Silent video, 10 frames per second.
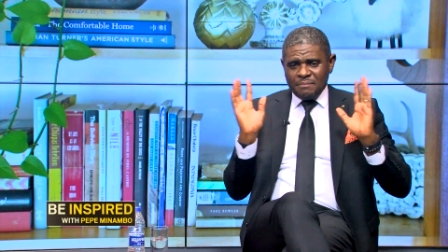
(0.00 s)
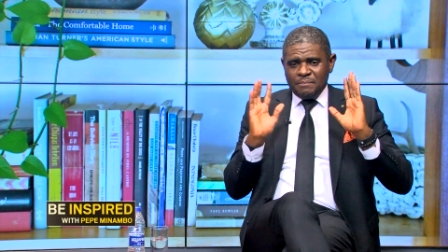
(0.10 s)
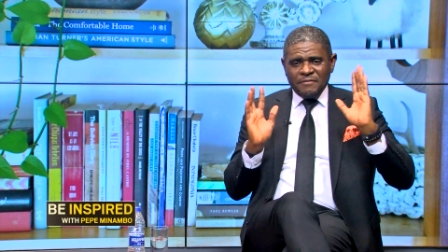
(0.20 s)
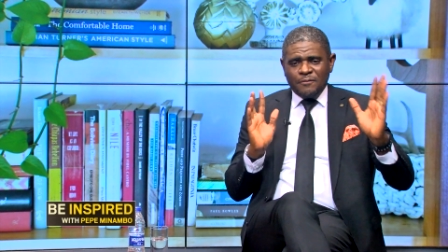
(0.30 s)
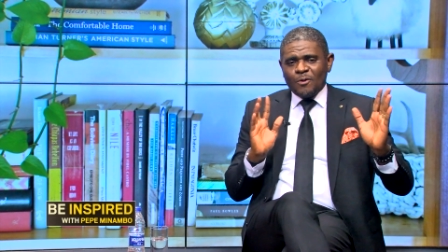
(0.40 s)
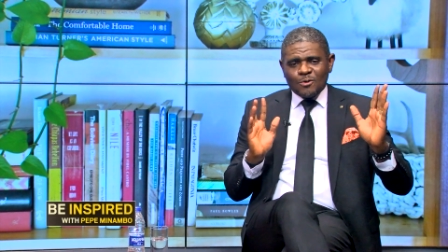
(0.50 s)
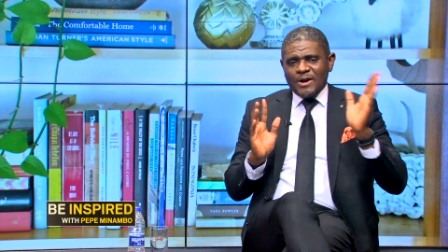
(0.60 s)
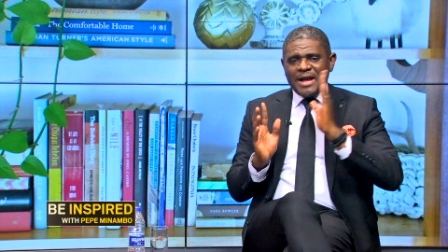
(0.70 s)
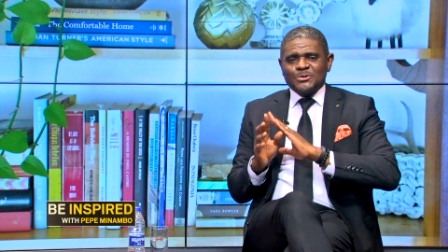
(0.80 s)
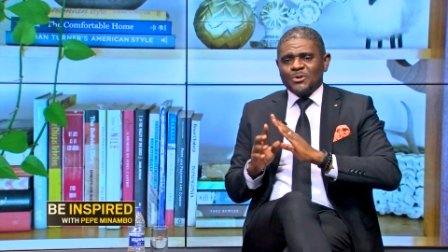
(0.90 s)
Before
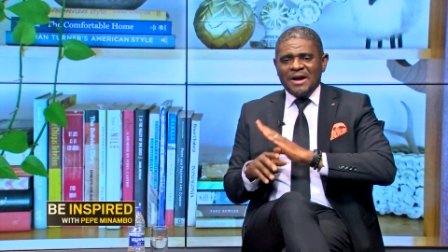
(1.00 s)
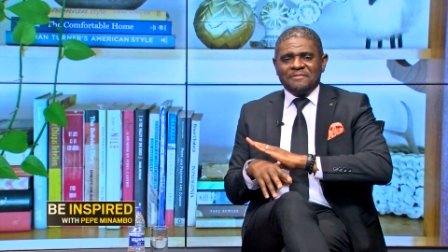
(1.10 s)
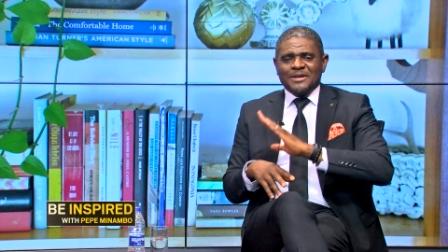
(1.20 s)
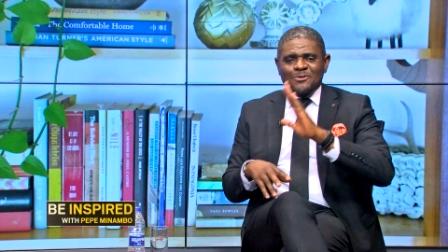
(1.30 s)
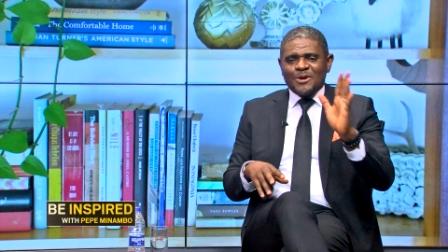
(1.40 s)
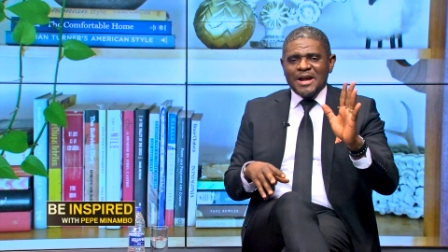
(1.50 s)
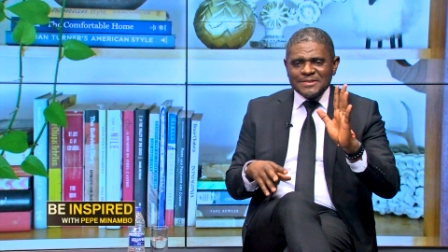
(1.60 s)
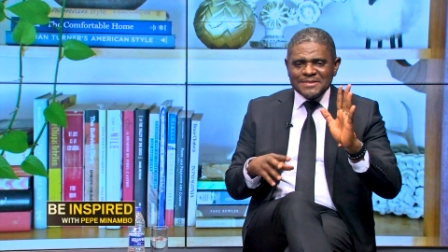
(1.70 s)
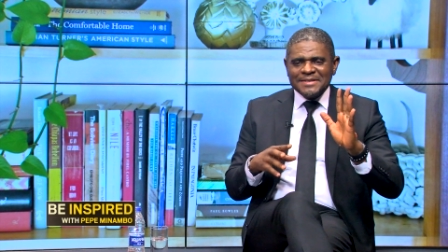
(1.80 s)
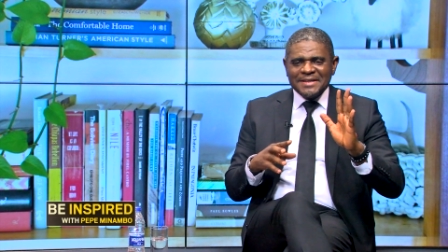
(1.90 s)
Christ or after
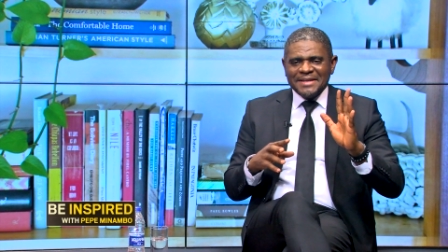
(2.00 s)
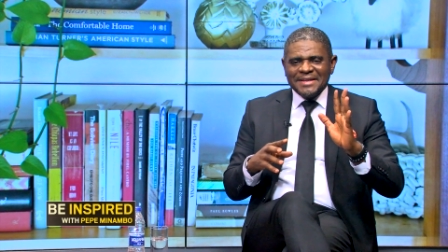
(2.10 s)
Christ,